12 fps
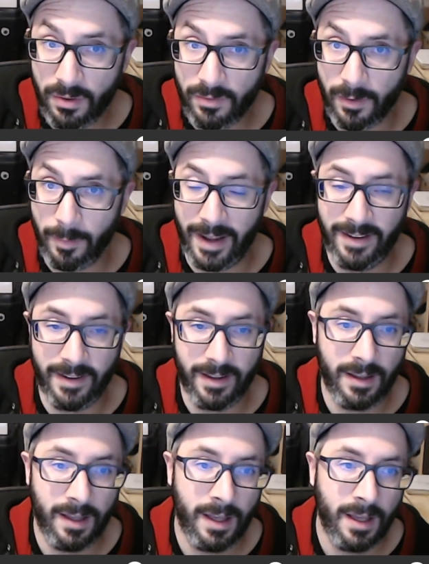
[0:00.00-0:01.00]
for painting,
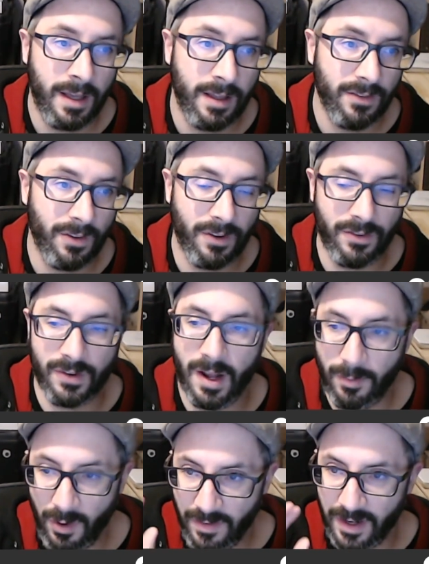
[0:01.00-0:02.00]
as long as you're not
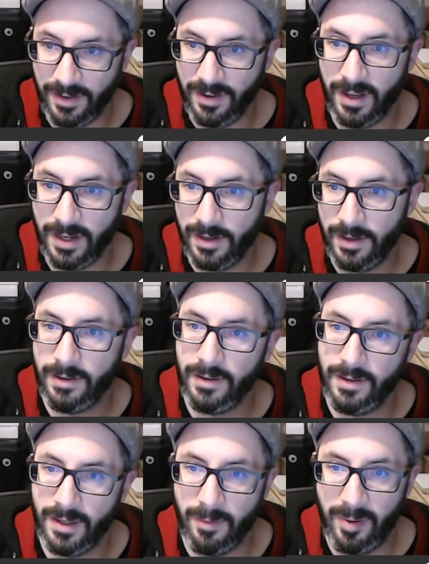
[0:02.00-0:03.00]
moving a ton
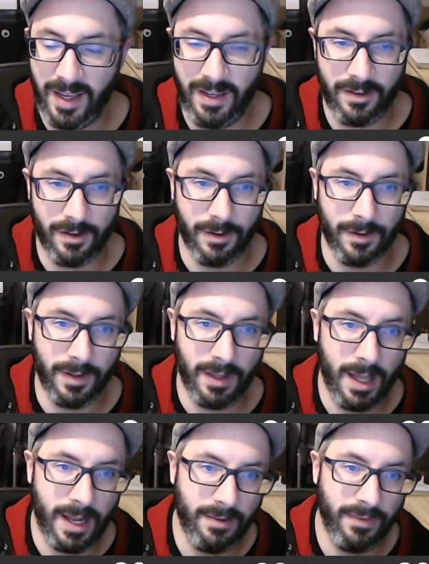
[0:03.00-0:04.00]
of paint or a
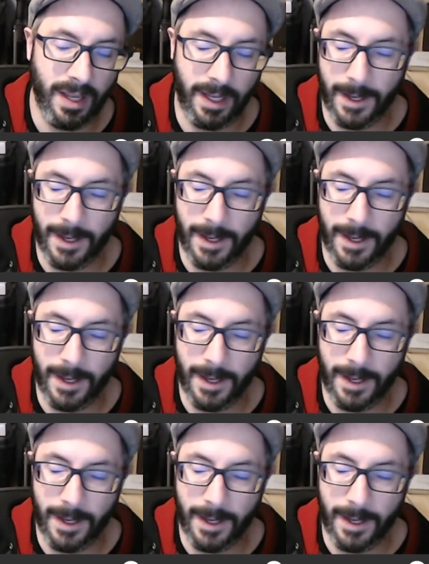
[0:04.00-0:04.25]
lot of like